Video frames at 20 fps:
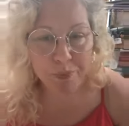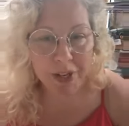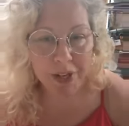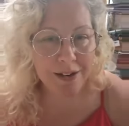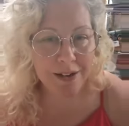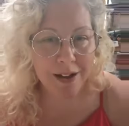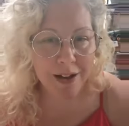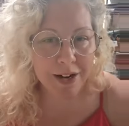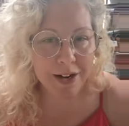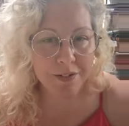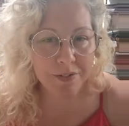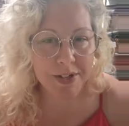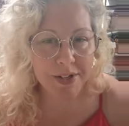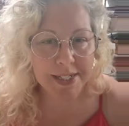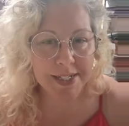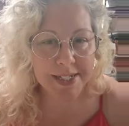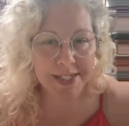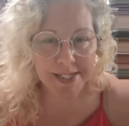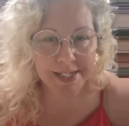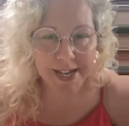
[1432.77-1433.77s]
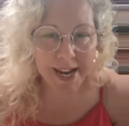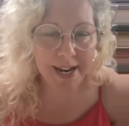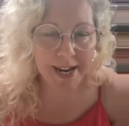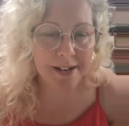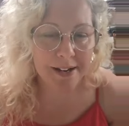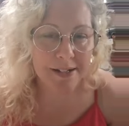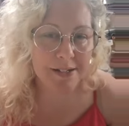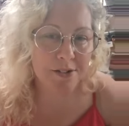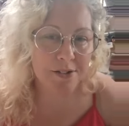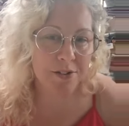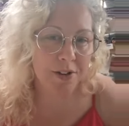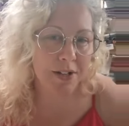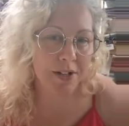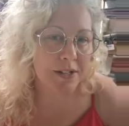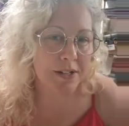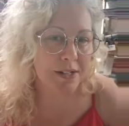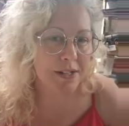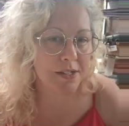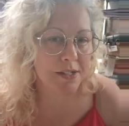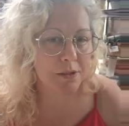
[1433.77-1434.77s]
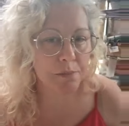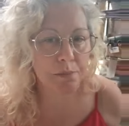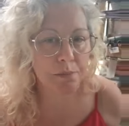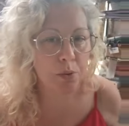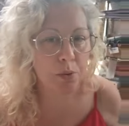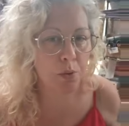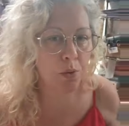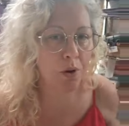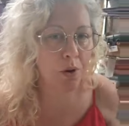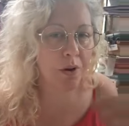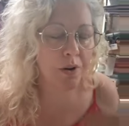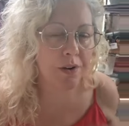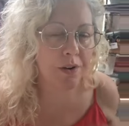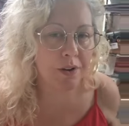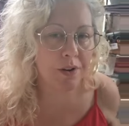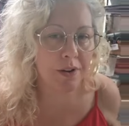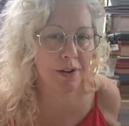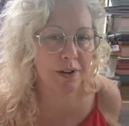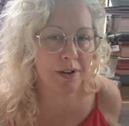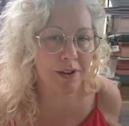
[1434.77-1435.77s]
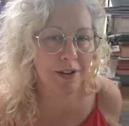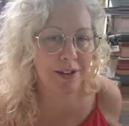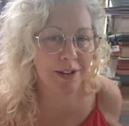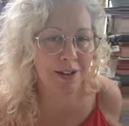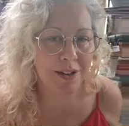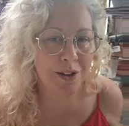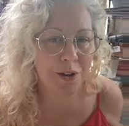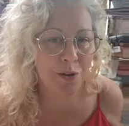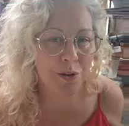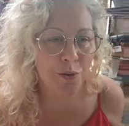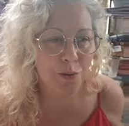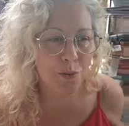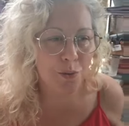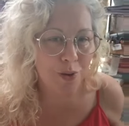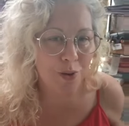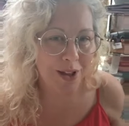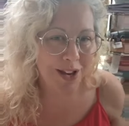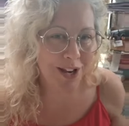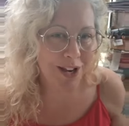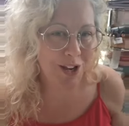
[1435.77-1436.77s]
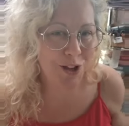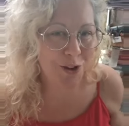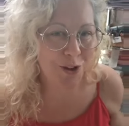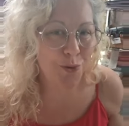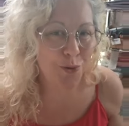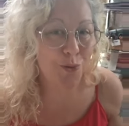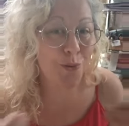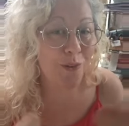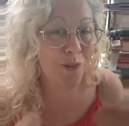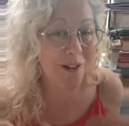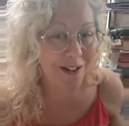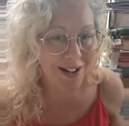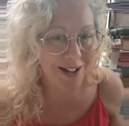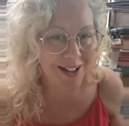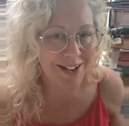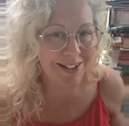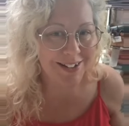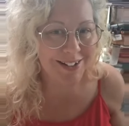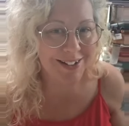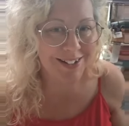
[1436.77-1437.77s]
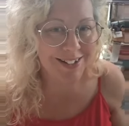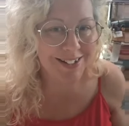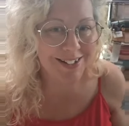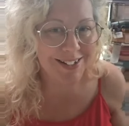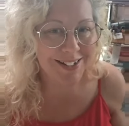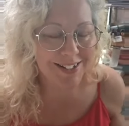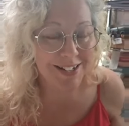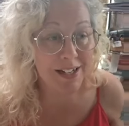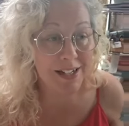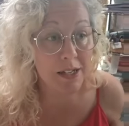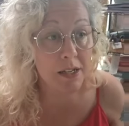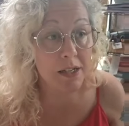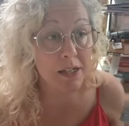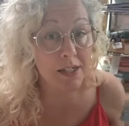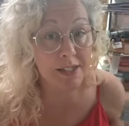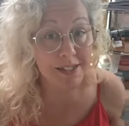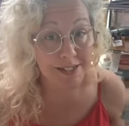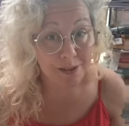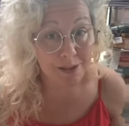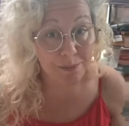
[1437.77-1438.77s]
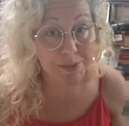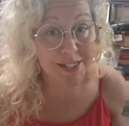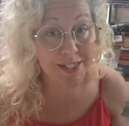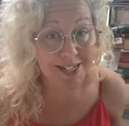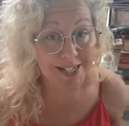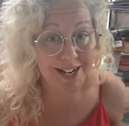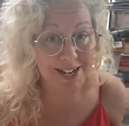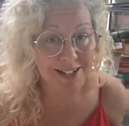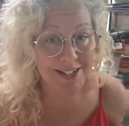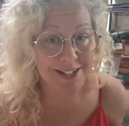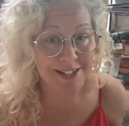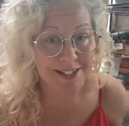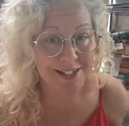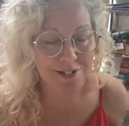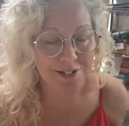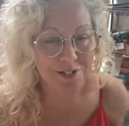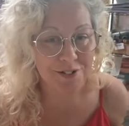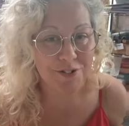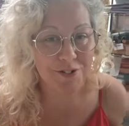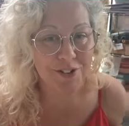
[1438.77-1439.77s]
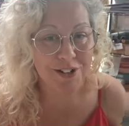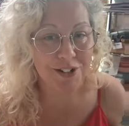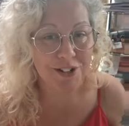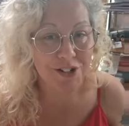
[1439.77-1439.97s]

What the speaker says: Not every state is going to support what you want. Some states are going